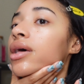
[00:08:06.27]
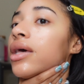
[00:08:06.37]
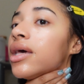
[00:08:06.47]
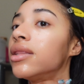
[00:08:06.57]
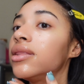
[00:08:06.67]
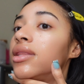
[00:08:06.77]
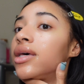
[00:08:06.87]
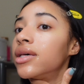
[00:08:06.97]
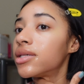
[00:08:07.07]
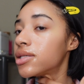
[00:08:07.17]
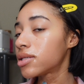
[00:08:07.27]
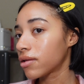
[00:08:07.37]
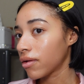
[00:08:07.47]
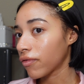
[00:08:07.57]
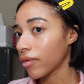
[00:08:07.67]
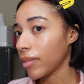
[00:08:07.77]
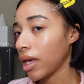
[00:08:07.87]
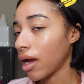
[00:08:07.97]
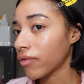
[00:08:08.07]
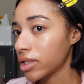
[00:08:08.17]
And this for
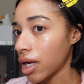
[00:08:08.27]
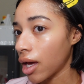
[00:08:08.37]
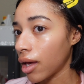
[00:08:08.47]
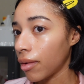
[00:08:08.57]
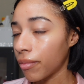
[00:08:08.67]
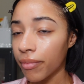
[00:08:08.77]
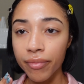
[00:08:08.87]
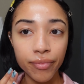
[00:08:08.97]
me every time,